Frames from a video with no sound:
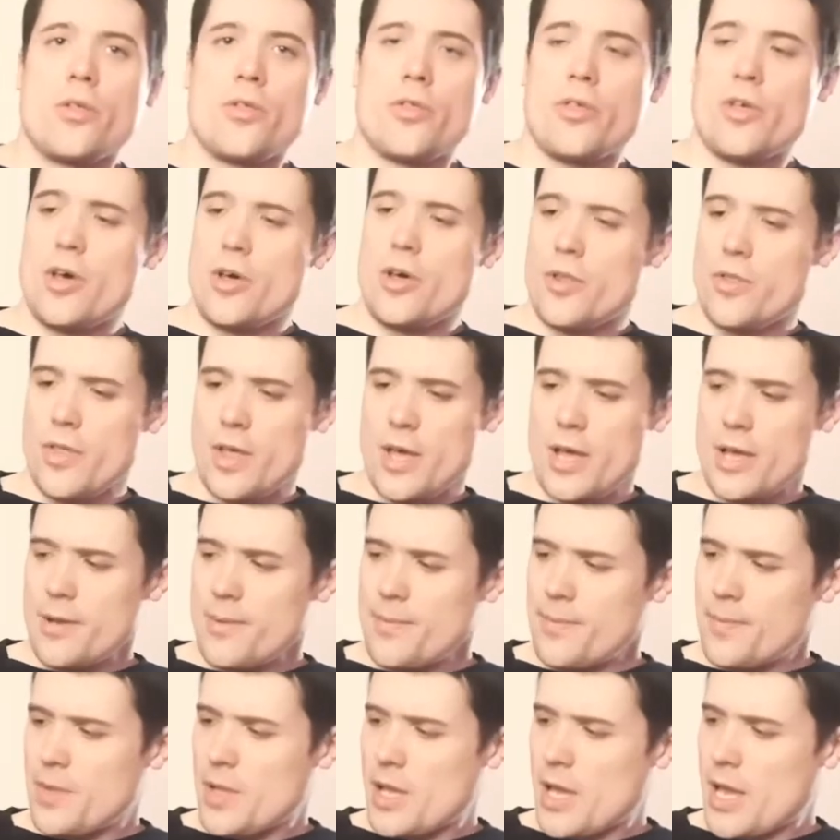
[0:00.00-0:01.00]
Third
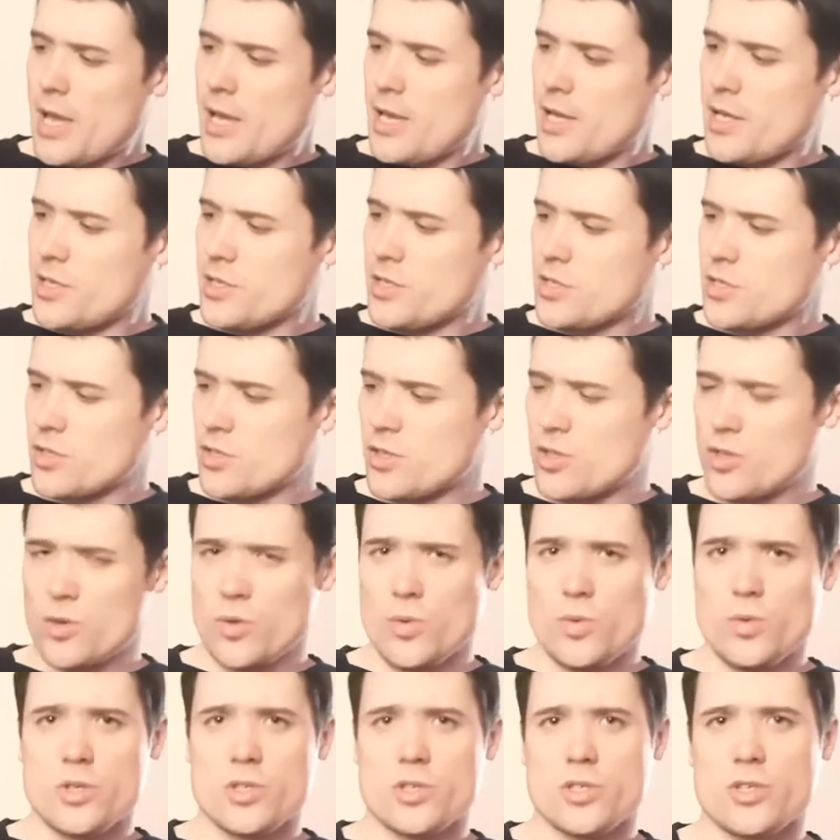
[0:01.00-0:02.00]
thing is
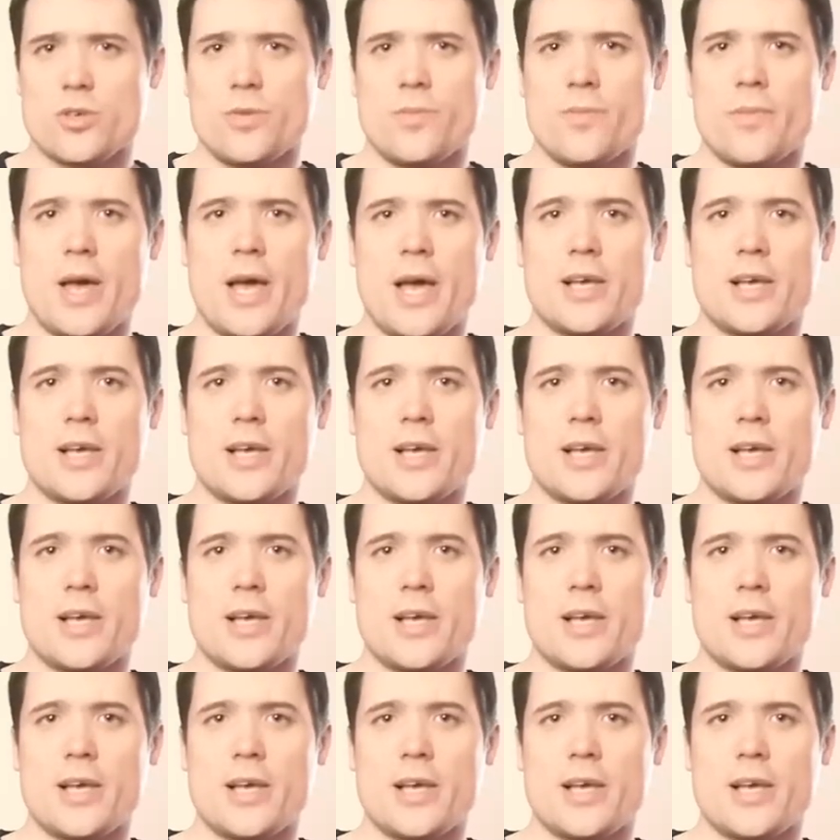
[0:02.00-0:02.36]
do some